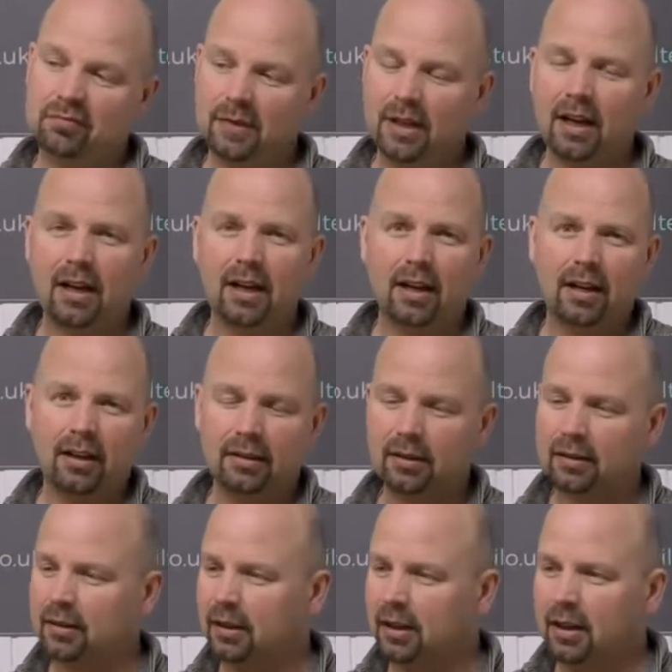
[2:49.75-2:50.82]

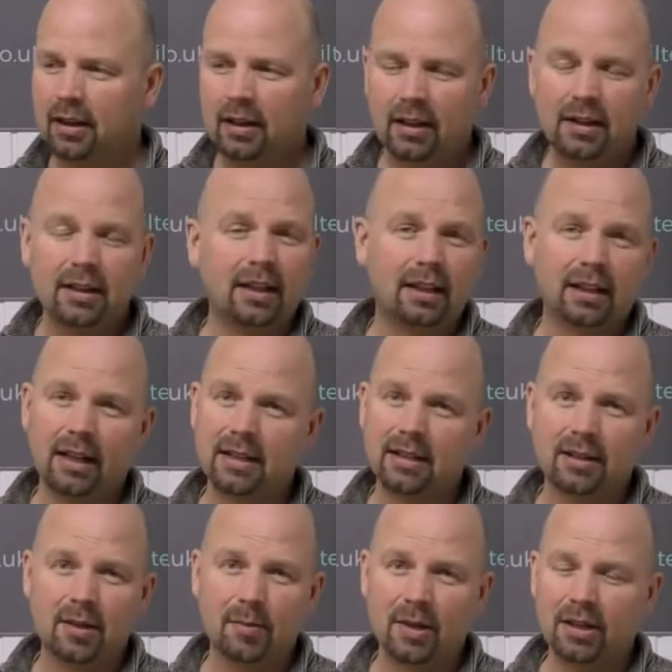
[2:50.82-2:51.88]
and you can
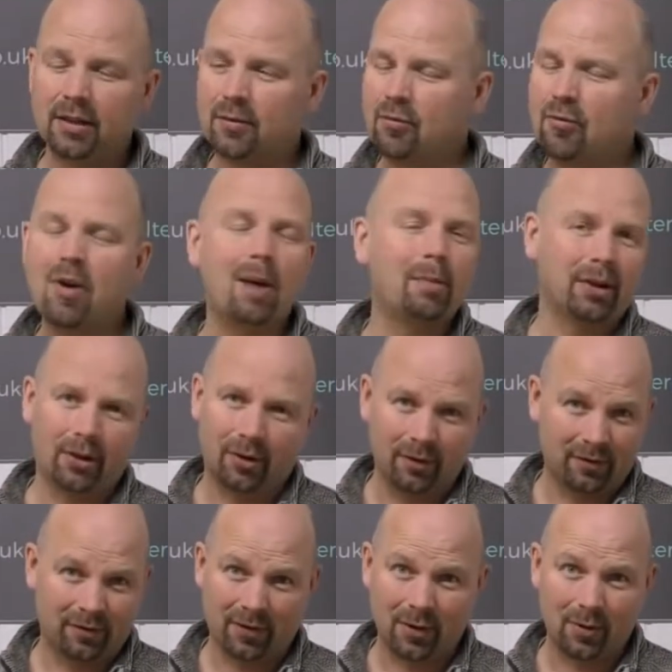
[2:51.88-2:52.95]
listen to me rabbit
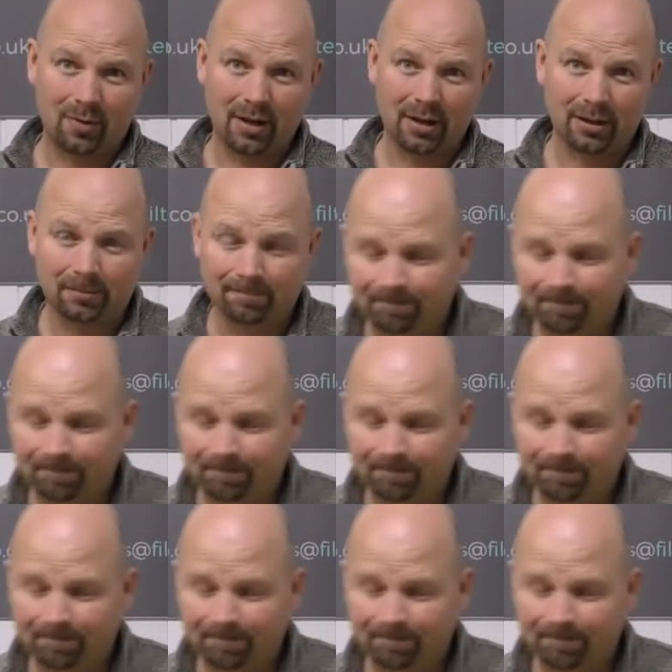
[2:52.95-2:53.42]
on for a while.